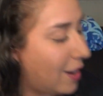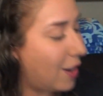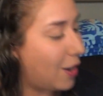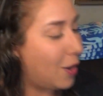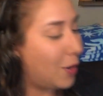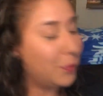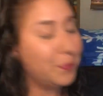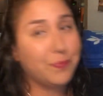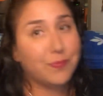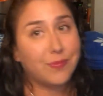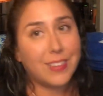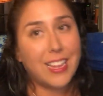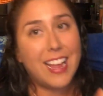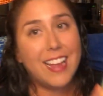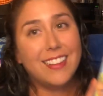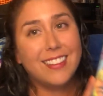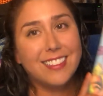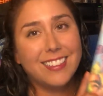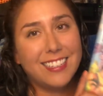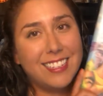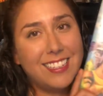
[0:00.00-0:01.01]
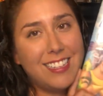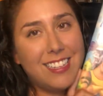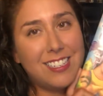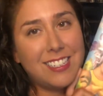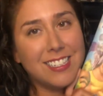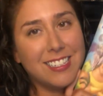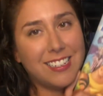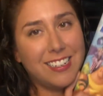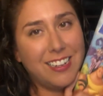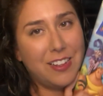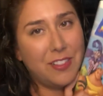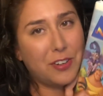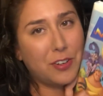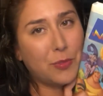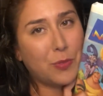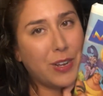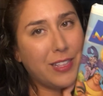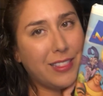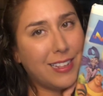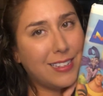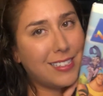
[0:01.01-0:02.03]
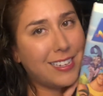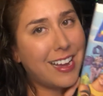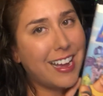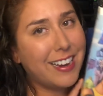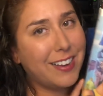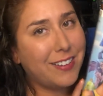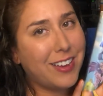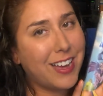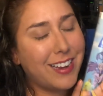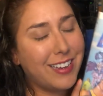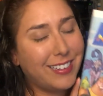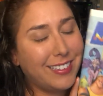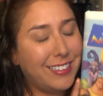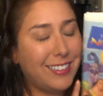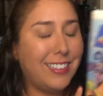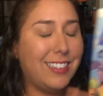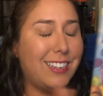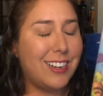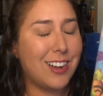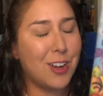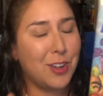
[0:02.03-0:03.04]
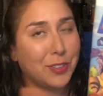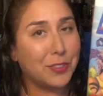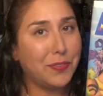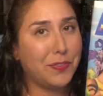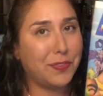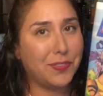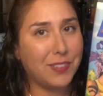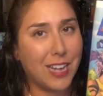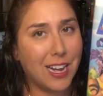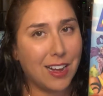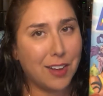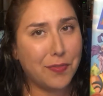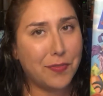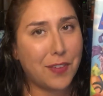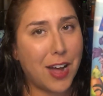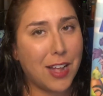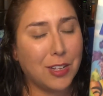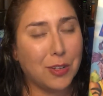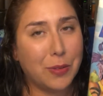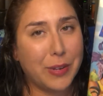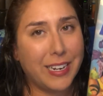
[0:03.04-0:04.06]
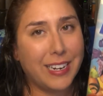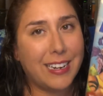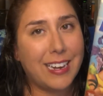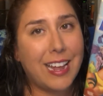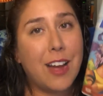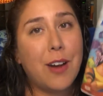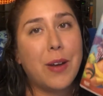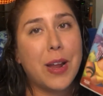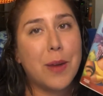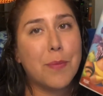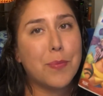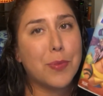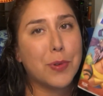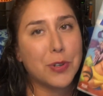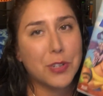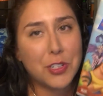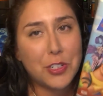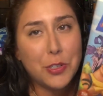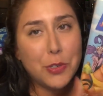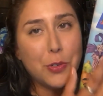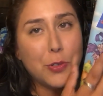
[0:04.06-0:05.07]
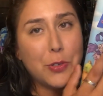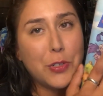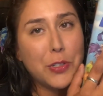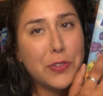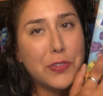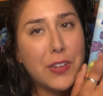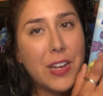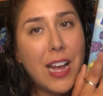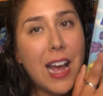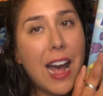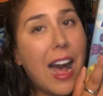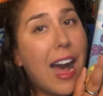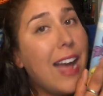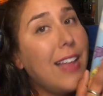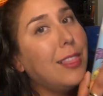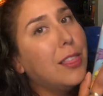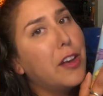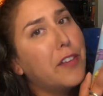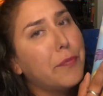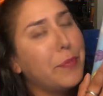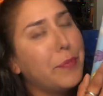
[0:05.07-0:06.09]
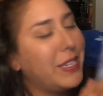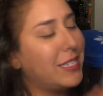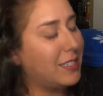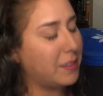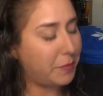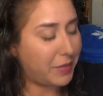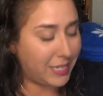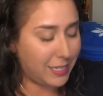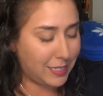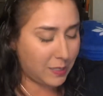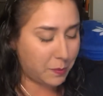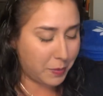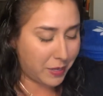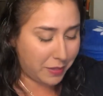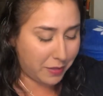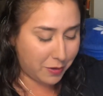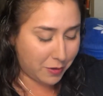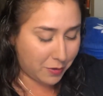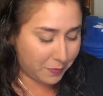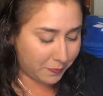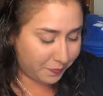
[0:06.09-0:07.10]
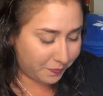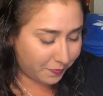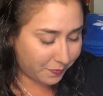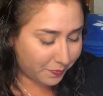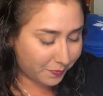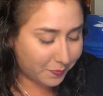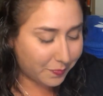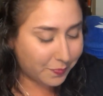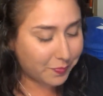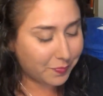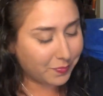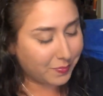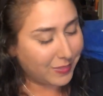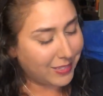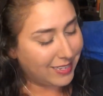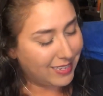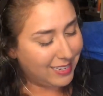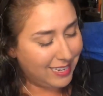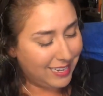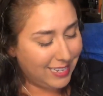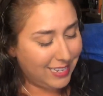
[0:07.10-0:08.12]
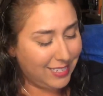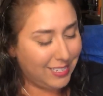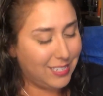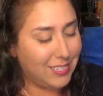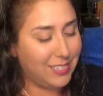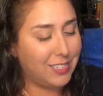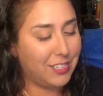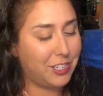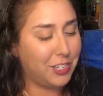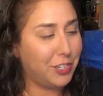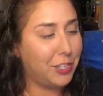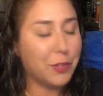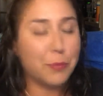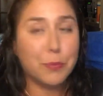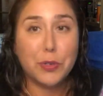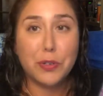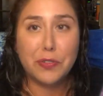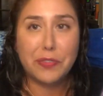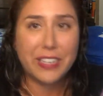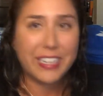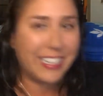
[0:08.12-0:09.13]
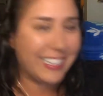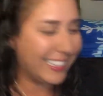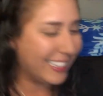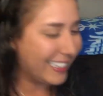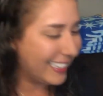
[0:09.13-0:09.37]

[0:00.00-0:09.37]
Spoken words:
Oh, this is another one that's kind of cult following now, Emperor's New Groove. I love me some Yzma, though. This is such a good movie.